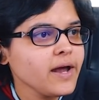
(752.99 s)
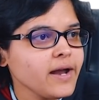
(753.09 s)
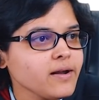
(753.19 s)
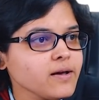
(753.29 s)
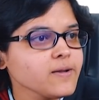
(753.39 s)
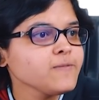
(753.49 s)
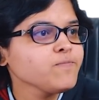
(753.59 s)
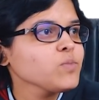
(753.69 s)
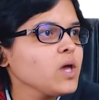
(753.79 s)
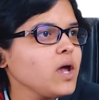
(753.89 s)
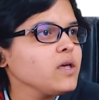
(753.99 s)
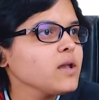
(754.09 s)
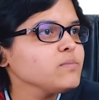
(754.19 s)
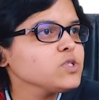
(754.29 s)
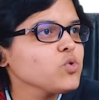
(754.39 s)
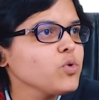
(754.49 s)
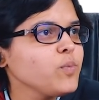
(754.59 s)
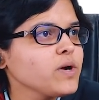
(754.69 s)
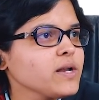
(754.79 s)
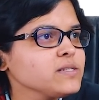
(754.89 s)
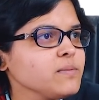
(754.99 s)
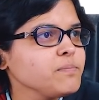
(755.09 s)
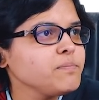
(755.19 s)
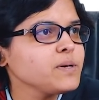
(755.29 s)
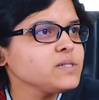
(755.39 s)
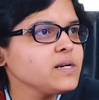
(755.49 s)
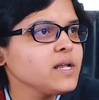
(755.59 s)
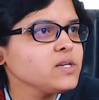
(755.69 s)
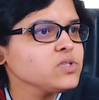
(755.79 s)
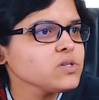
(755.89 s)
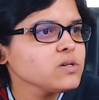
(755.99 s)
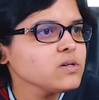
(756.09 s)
Enter. And here I'm just going to put it as a percentage.